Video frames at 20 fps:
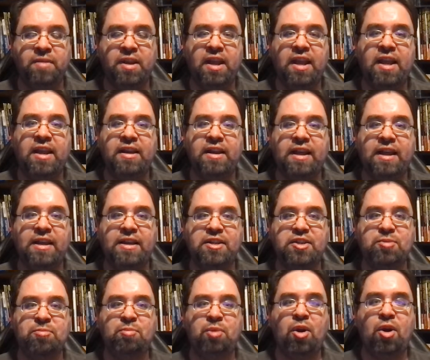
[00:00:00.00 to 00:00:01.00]
and
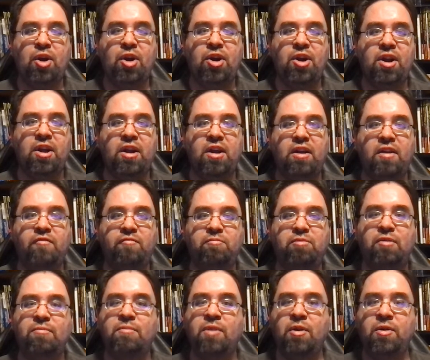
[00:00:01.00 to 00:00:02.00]
as part of
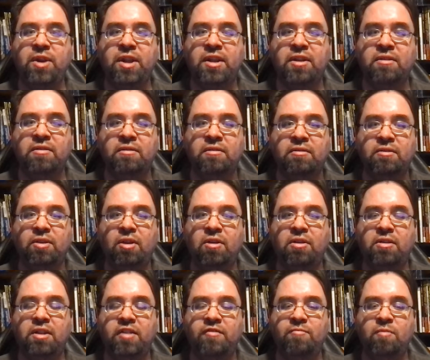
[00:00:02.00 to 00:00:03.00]
promoting
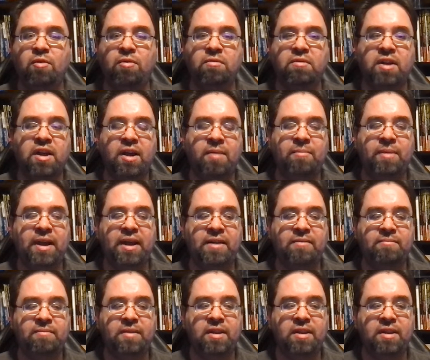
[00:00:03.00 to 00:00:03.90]
Long Live Mortal Kombat,